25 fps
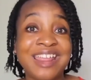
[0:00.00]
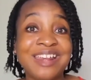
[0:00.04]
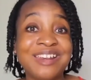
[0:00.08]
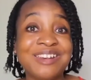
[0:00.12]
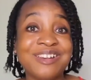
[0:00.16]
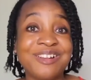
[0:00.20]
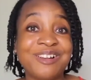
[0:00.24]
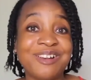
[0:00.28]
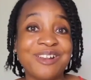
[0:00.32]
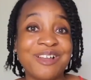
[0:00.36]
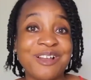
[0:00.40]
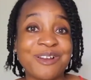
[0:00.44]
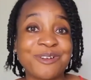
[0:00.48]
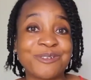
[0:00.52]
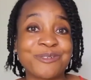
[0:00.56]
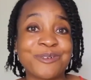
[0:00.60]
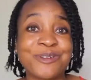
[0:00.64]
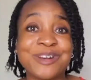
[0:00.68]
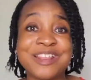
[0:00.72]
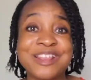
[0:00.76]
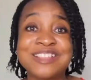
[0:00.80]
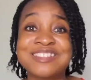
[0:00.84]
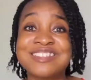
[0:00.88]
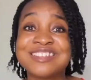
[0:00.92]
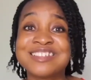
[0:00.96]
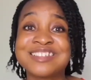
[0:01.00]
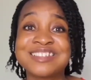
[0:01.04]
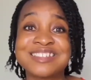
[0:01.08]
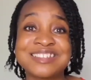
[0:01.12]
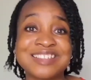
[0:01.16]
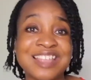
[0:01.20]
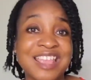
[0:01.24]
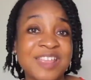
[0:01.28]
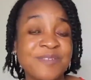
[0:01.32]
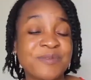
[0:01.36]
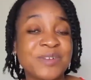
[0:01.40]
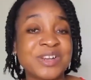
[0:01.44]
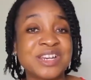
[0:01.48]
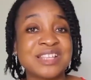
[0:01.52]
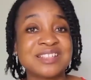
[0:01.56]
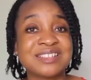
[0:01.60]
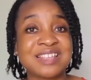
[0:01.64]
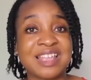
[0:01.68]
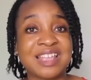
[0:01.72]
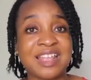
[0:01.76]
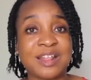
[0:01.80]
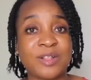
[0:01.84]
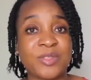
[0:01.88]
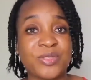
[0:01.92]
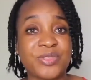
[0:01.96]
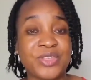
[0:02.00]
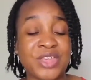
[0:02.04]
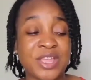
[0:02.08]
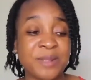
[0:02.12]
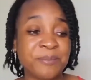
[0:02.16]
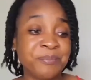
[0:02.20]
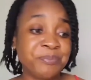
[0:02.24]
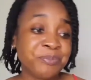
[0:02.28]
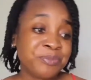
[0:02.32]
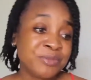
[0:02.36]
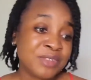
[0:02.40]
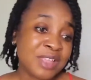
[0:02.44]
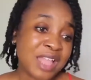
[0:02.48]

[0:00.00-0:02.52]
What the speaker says: in the long run. It is safe and it's healthy.